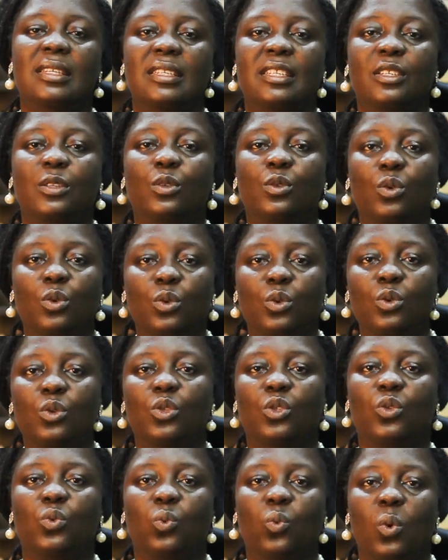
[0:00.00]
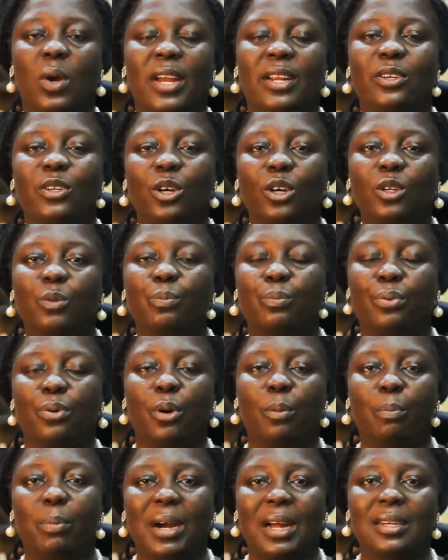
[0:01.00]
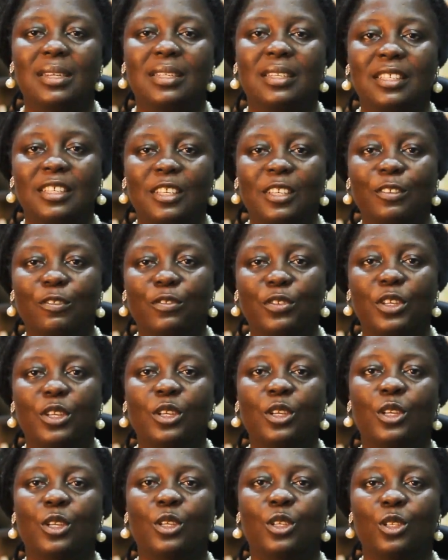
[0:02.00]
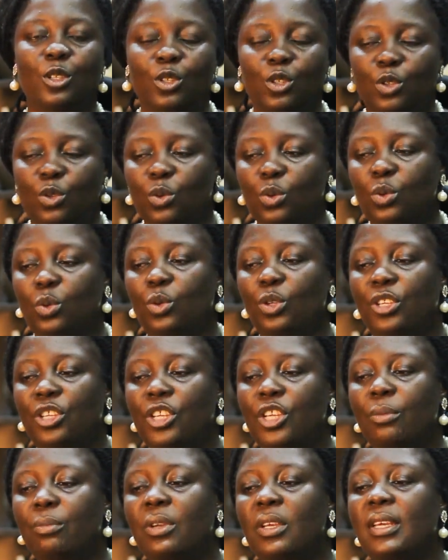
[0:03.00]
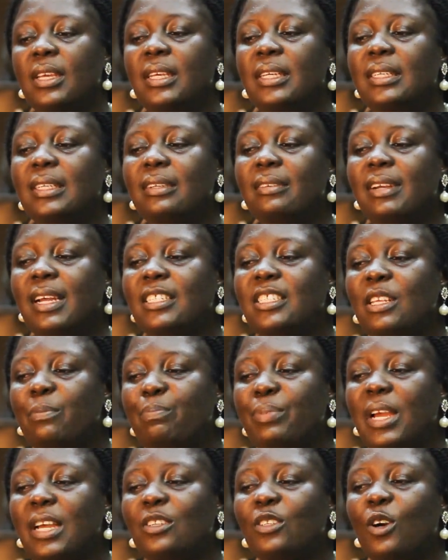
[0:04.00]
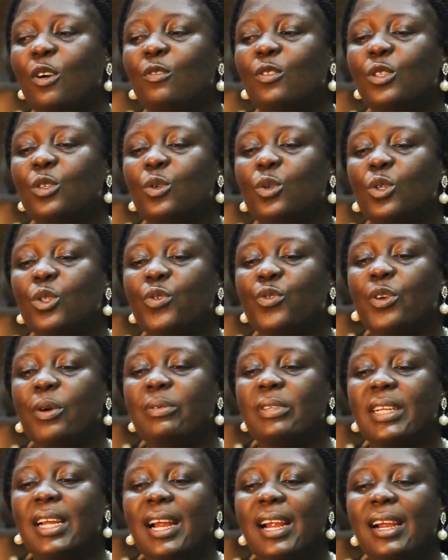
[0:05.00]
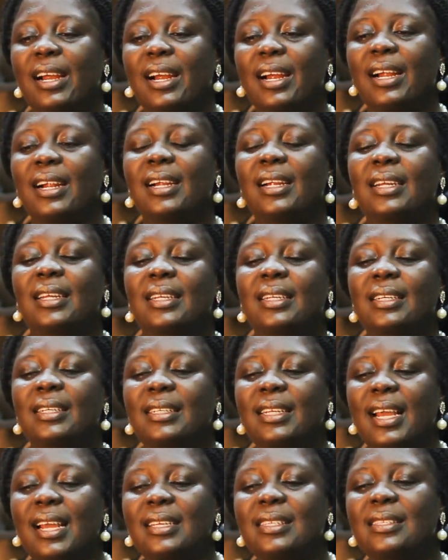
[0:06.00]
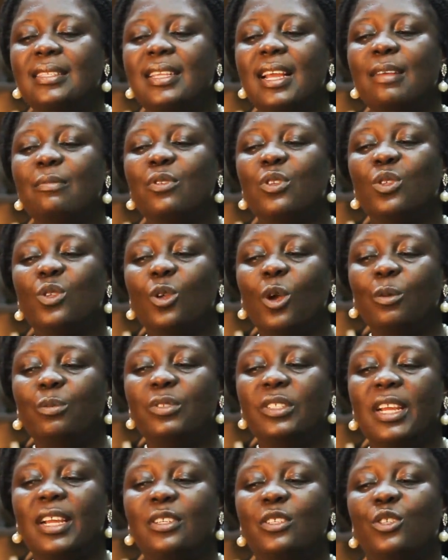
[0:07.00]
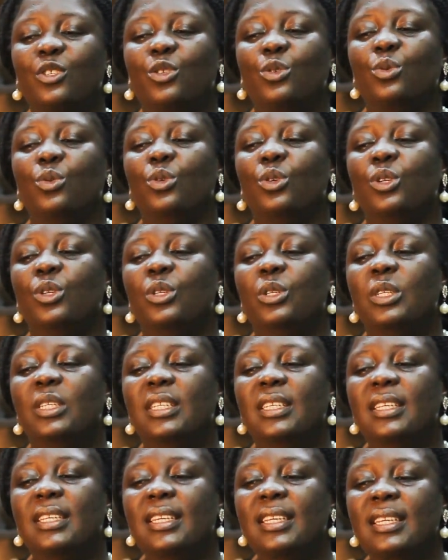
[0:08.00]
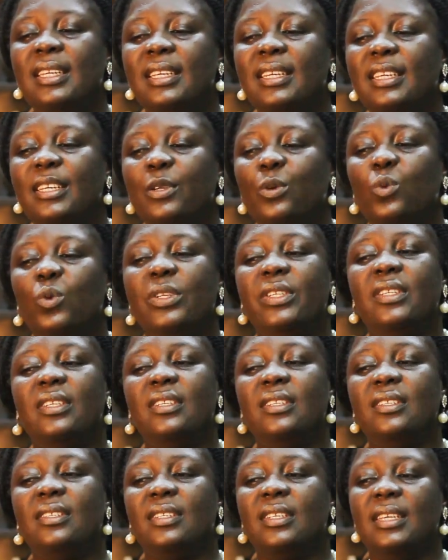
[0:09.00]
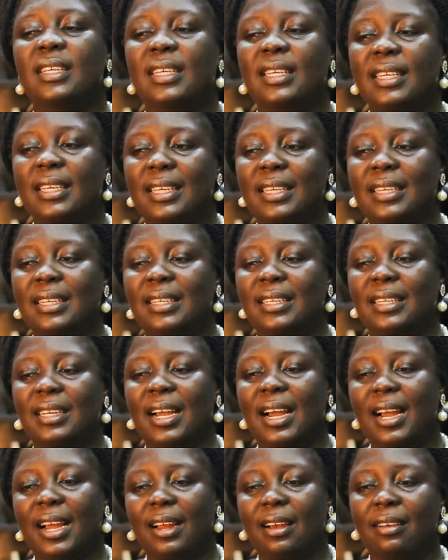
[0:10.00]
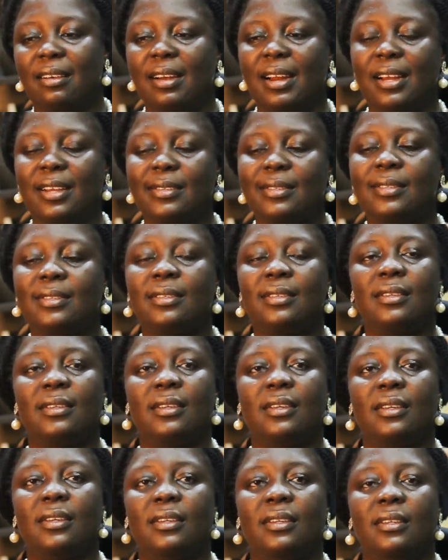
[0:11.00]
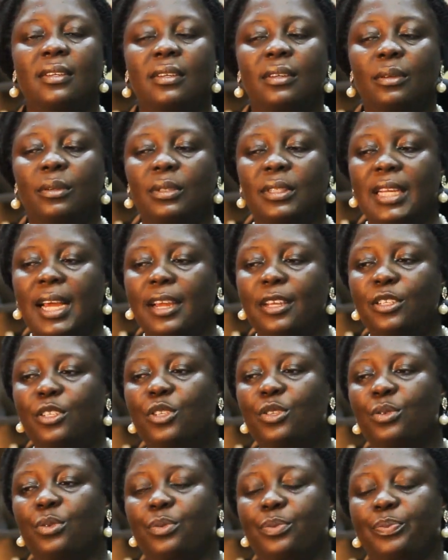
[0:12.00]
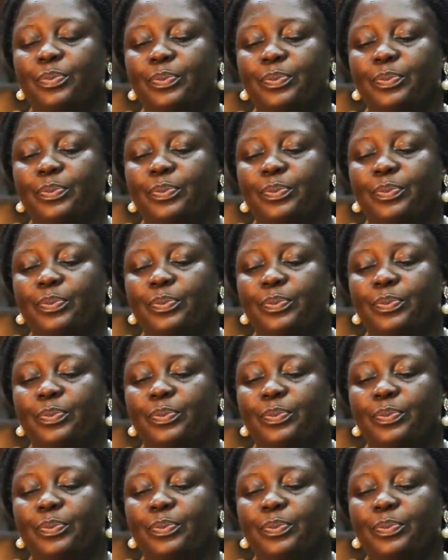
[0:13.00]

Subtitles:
the goods were not properly given to him. The recipient of the goods from the hirer takes them subject to the iniquities in the hirer's title.